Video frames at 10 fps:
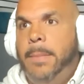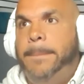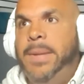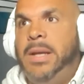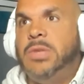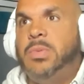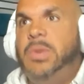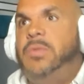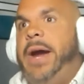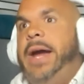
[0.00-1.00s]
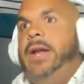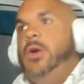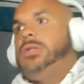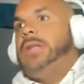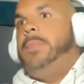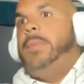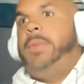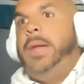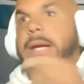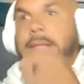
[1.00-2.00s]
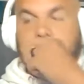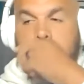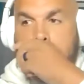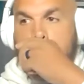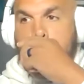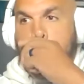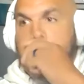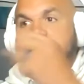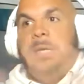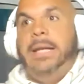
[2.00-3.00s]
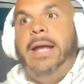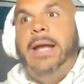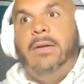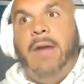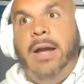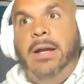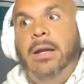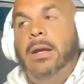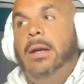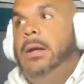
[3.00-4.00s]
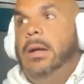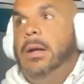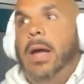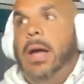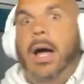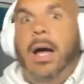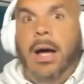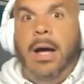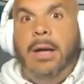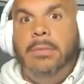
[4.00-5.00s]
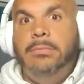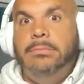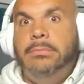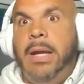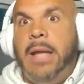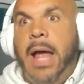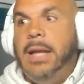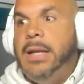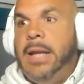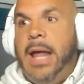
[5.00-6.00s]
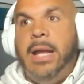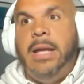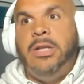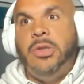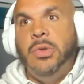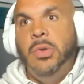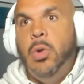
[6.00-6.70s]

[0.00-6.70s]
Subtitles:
because we ran those type of plays against Atlanta, right? Mailata didn't have that issue.